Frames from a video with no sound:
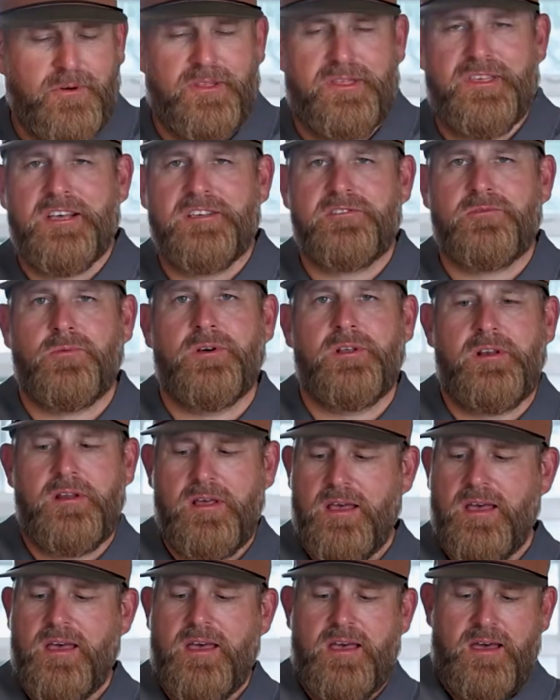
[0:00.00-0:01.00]
this one,
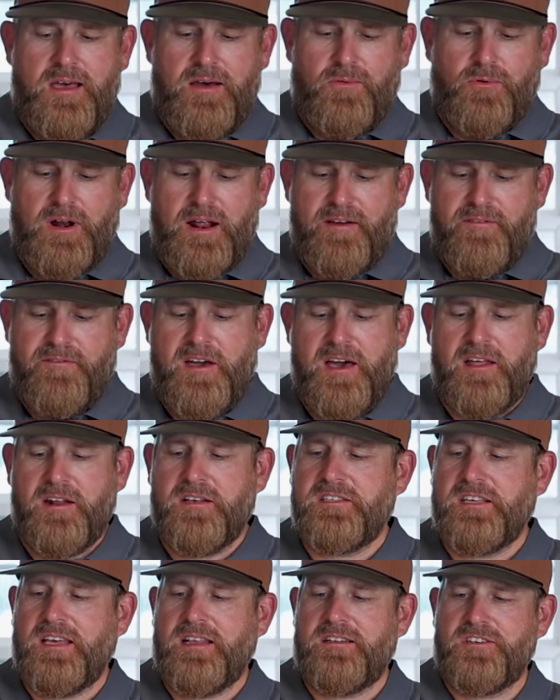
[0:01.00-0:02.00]
what I found is
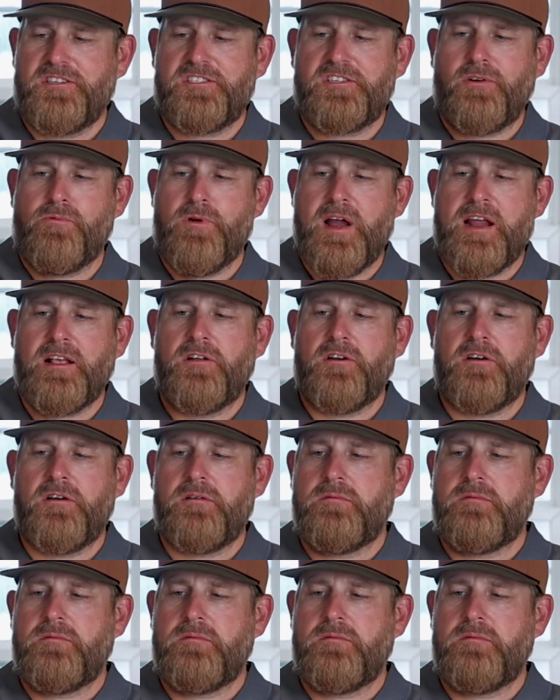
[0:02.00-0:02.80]
that just a regular